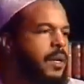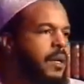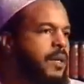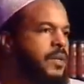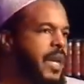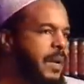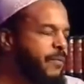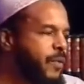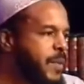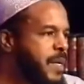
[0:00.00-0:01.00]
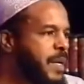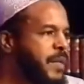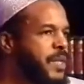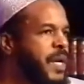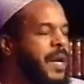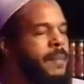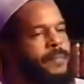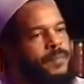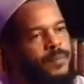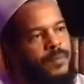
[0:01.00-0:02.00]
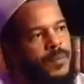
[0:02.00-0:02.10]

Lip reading: it came for me at a time